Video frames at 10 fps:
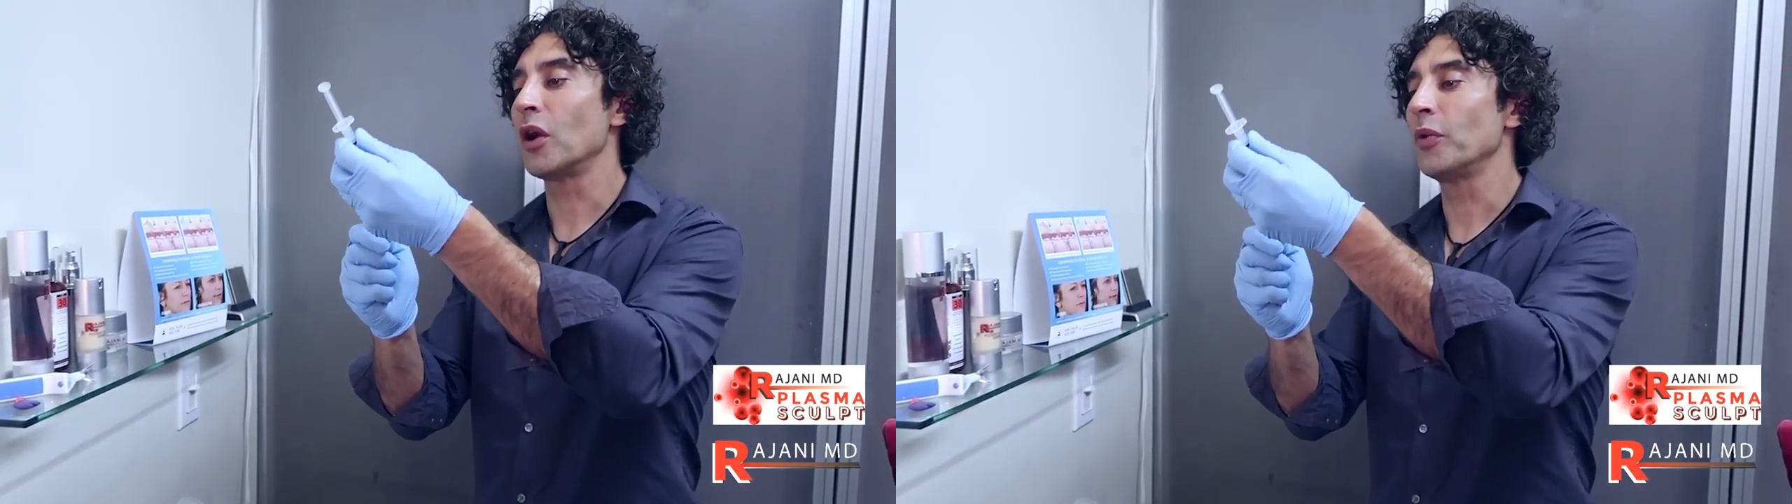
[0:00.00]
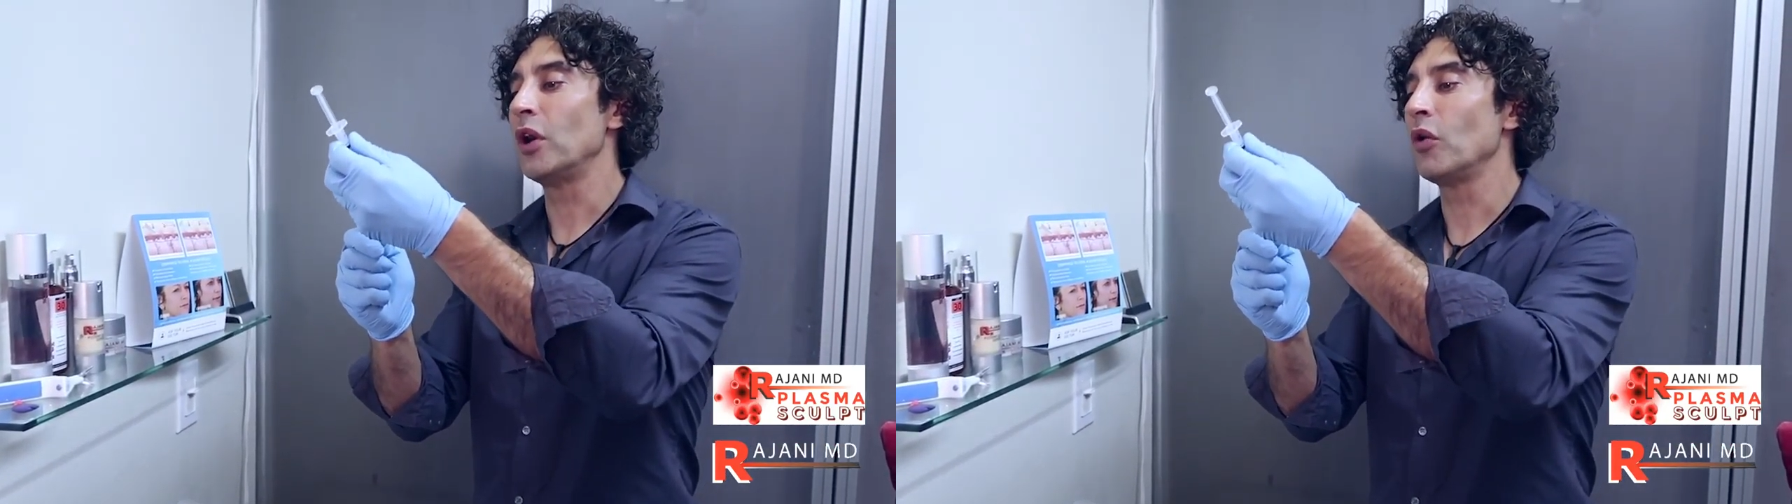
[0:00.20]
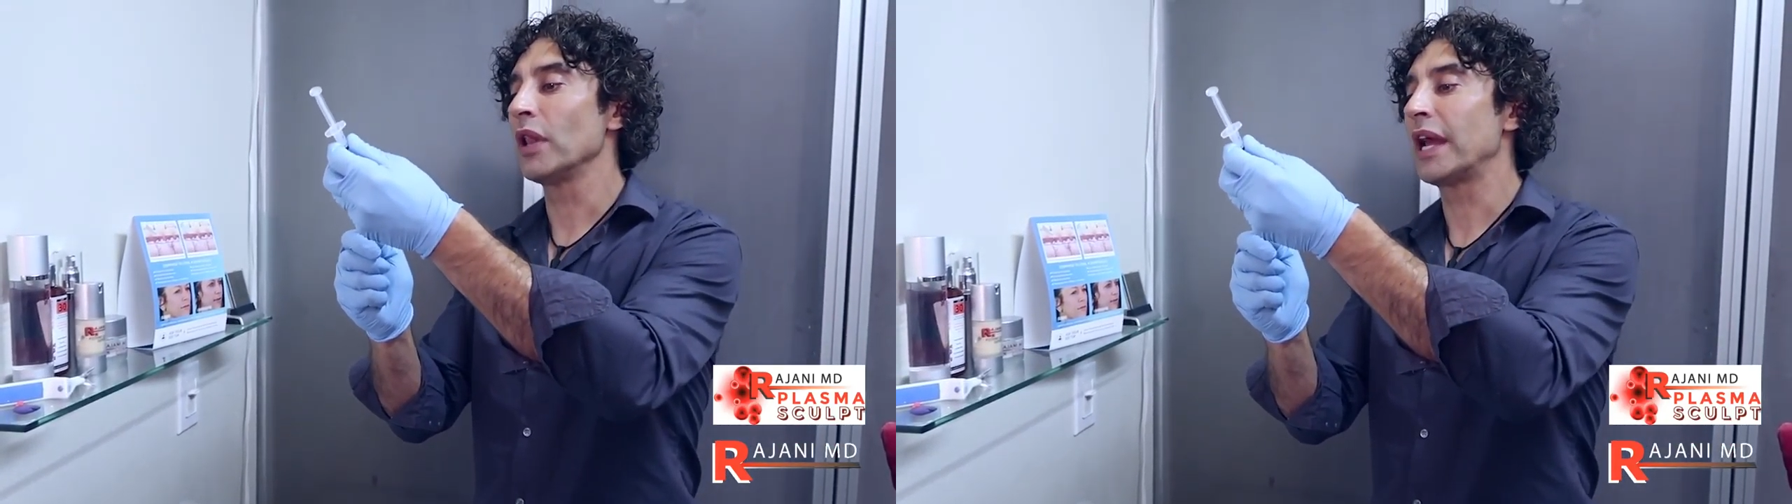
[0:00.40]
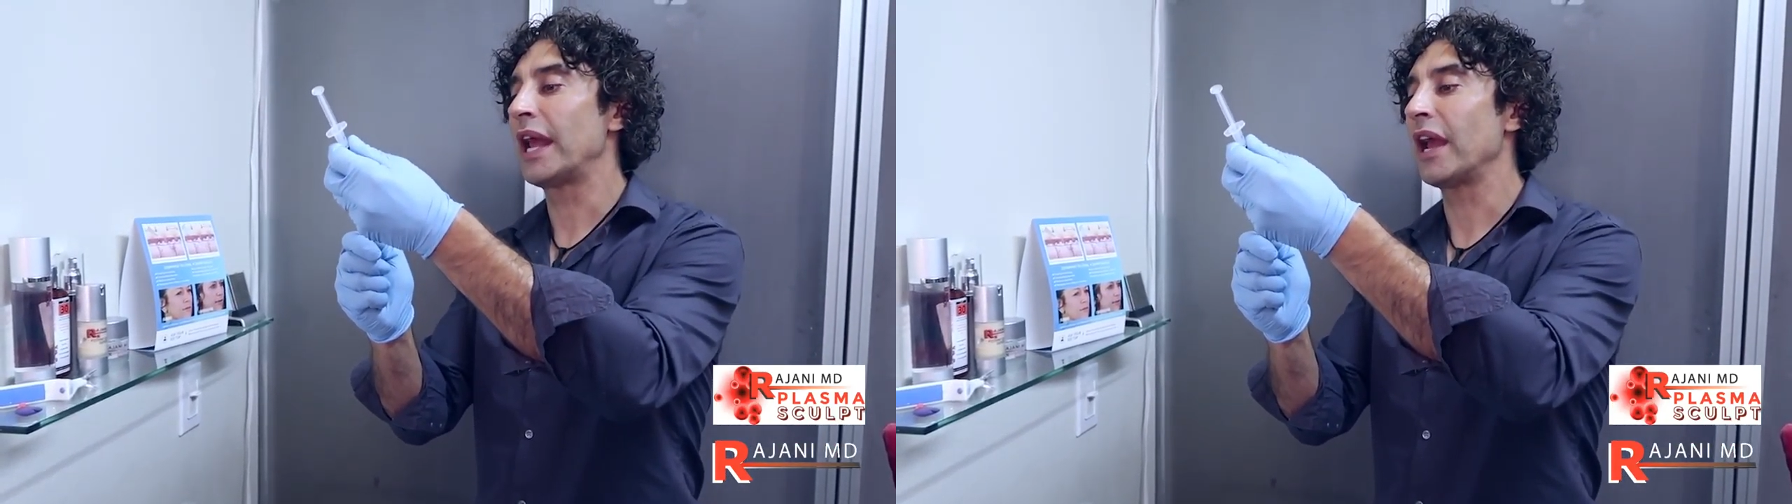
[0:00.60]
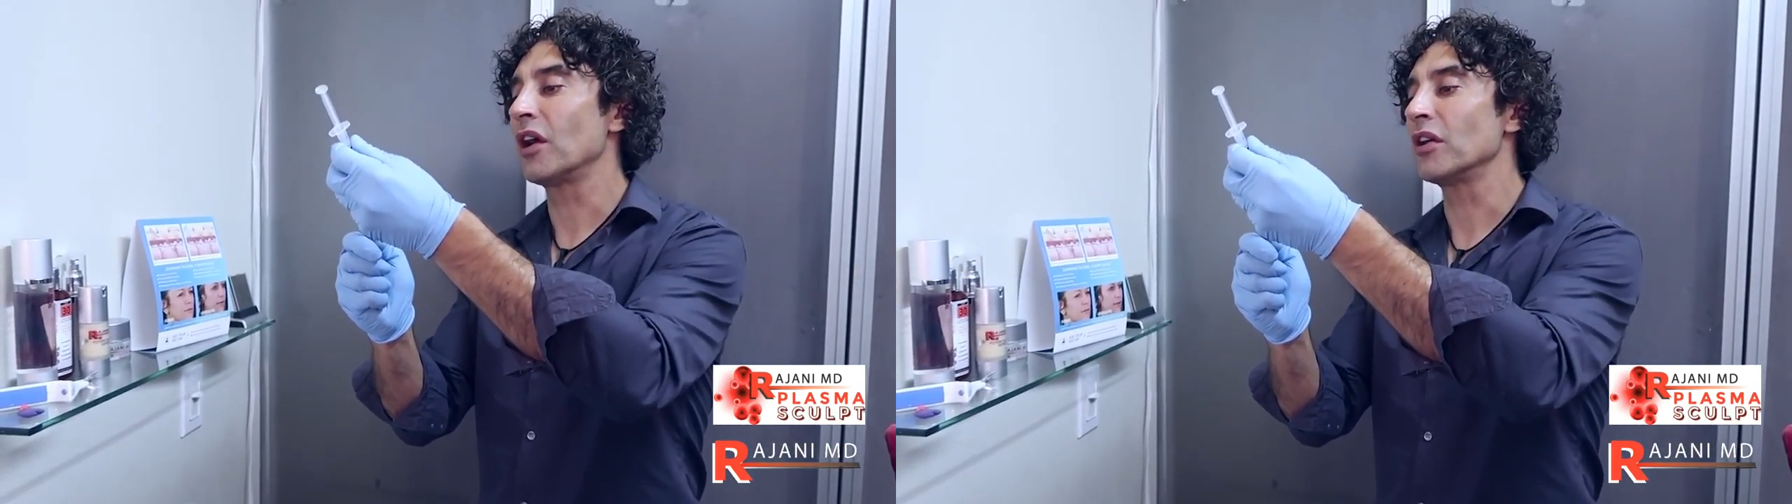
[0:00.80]
We don't like
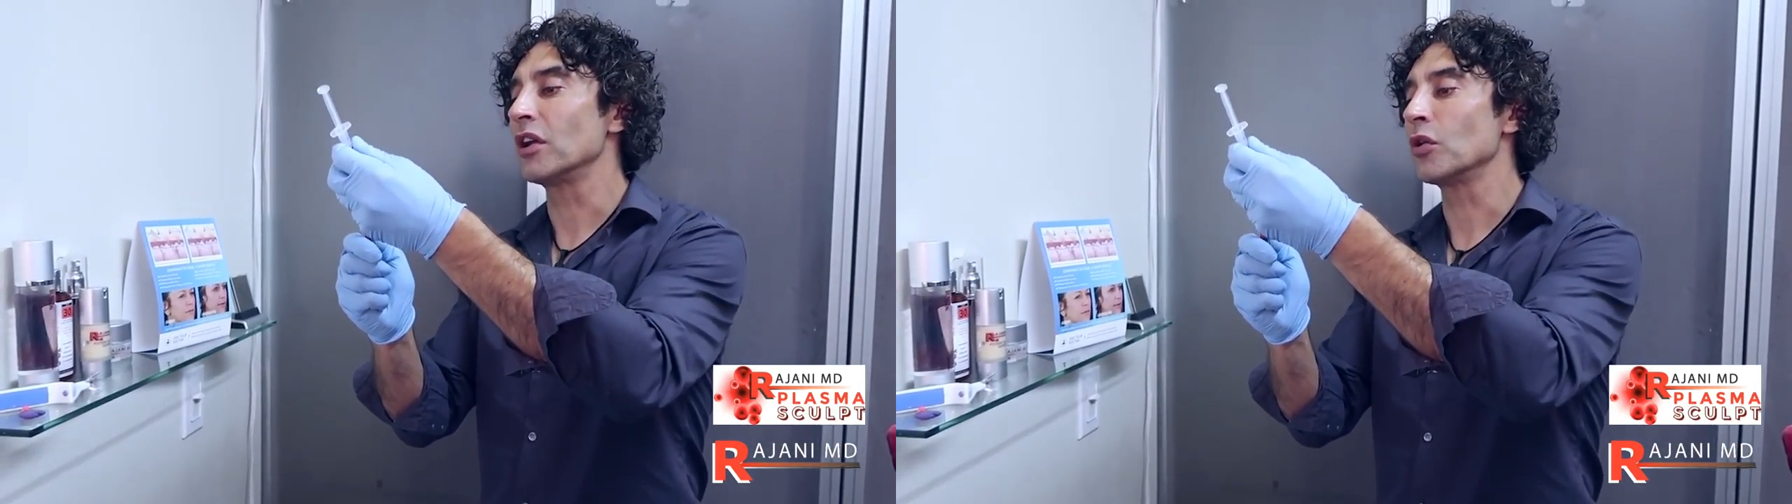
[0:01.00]
air in our